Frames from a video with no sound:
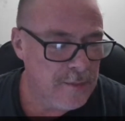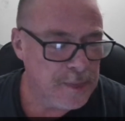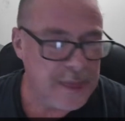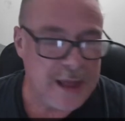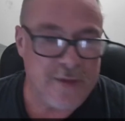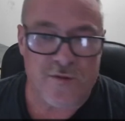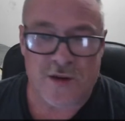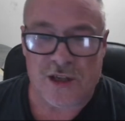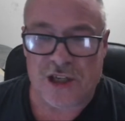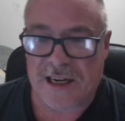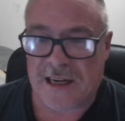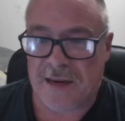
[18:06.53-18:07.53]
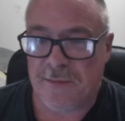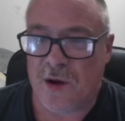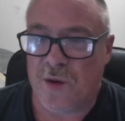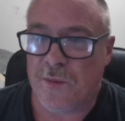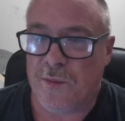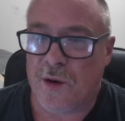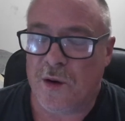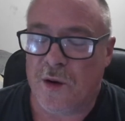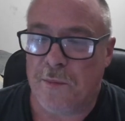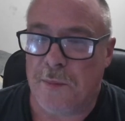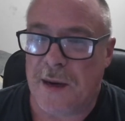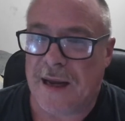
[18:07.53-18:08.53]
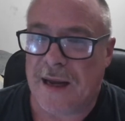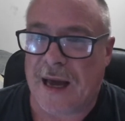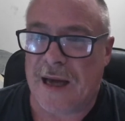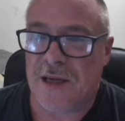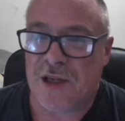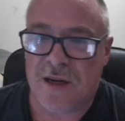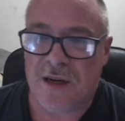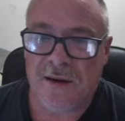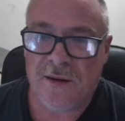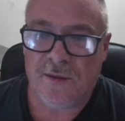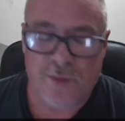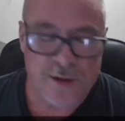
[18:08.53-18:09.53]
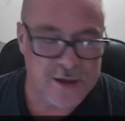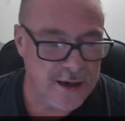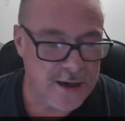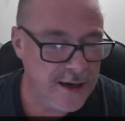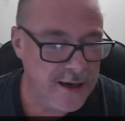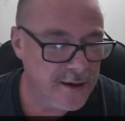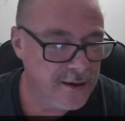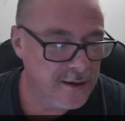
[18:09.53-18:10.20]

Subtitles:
They've rejected my medication, which I needed.